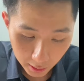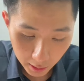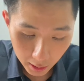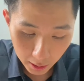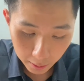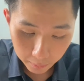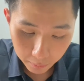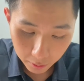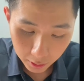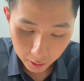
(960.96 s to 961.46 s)

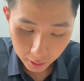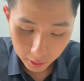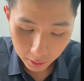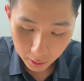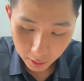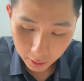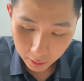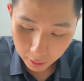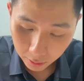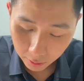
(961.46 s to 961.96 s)
I put it
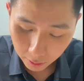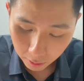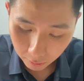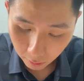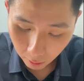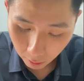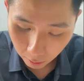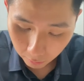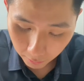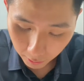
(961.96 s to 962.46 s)
into the
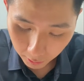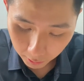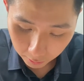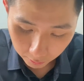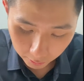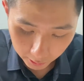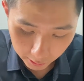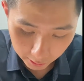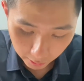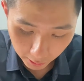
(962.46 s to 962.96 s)
wrong value.
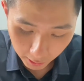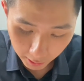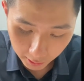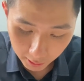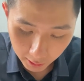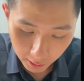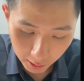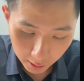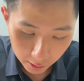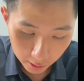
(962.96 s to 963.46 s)
So
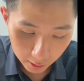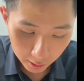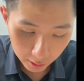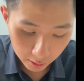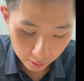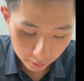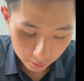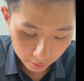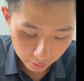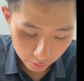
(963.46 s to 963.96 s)
88
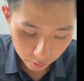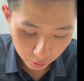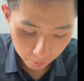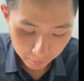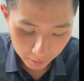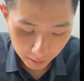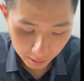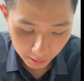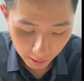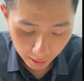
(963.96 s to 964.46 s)
here should
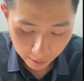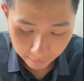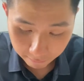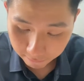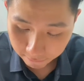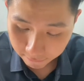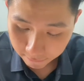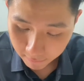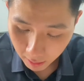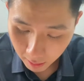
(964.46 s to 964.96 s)
be
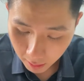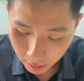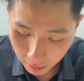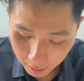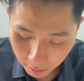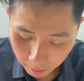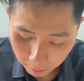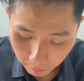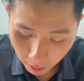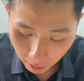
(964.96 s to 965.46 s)

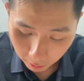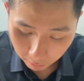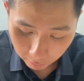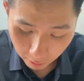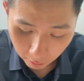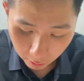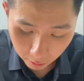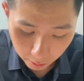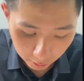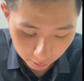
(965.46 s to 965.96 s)
the mark
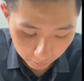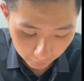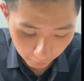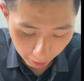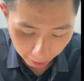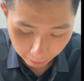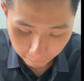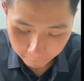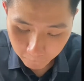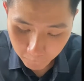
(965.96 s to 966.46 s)
variable.
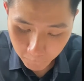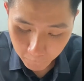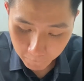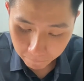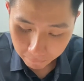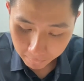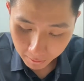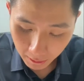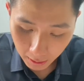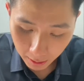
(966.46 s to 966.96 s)

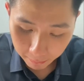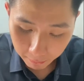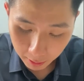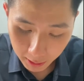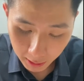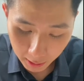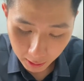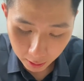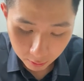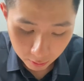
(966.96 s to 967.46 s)
I'm gonna
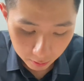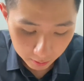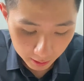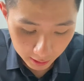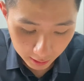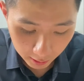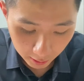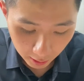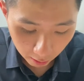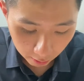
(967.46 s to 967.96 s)
increment
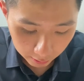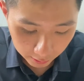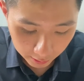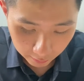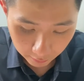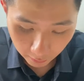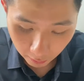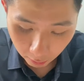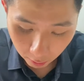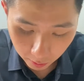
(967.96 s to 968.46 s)
the counter
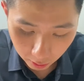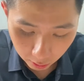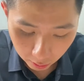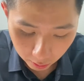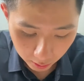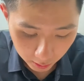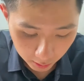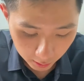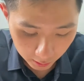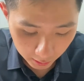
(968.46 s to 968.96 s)
variable,
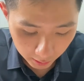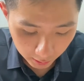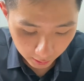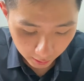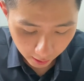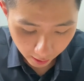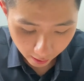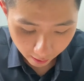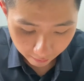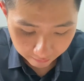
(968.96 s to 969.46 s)

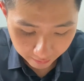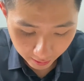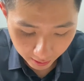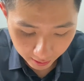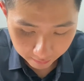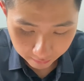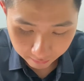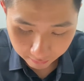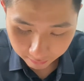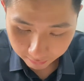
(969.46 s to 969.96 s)
and
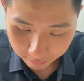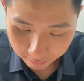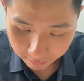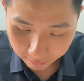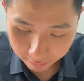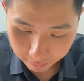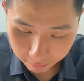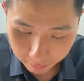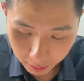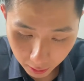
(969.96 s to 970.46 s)
then
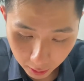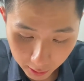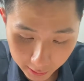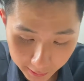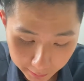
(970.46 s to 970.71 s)
because